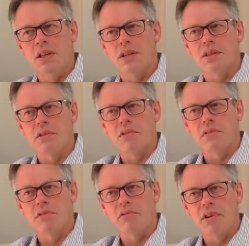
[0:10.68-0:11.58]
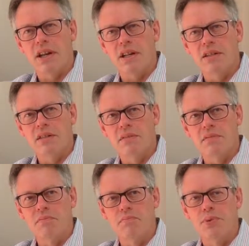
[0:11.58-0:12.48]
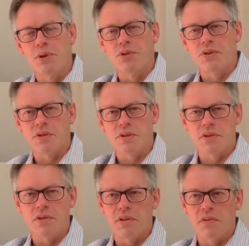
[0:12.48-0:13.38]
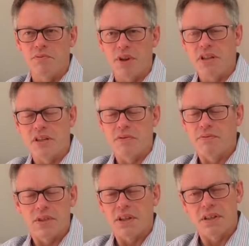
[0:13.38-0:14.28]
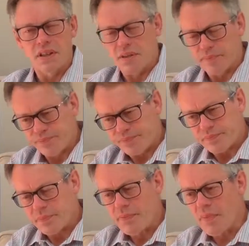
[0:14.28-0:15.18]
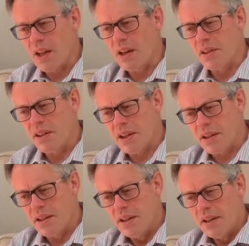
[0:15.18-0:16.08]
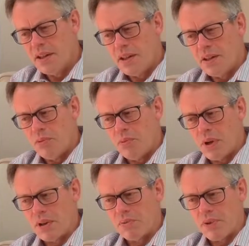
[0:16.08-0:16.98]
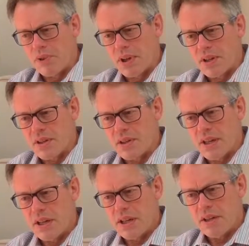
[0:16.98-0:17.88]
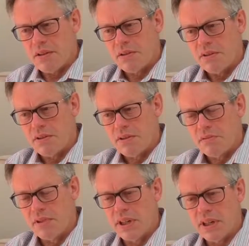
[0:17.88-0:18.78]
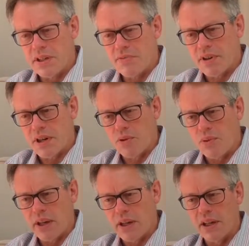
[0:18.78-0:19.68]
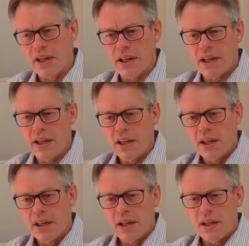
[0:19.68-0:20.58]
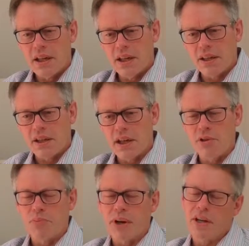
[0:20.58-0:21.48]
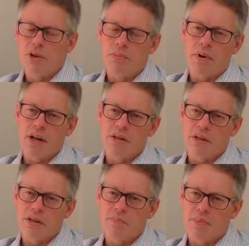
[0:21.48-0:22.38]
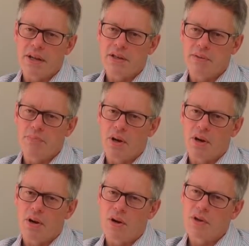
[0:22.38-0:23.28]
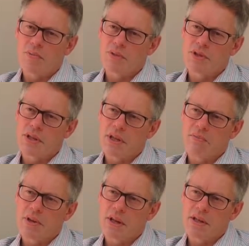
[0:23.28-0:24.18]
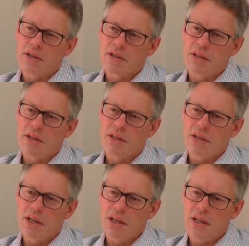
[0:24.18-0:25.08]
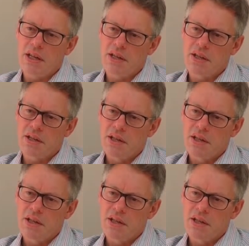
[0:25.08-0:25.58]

it's a great boost to inventiveness. And I think one of the things they realized very quickly in the code-breaking operations at Bletchley Park was that they were going to need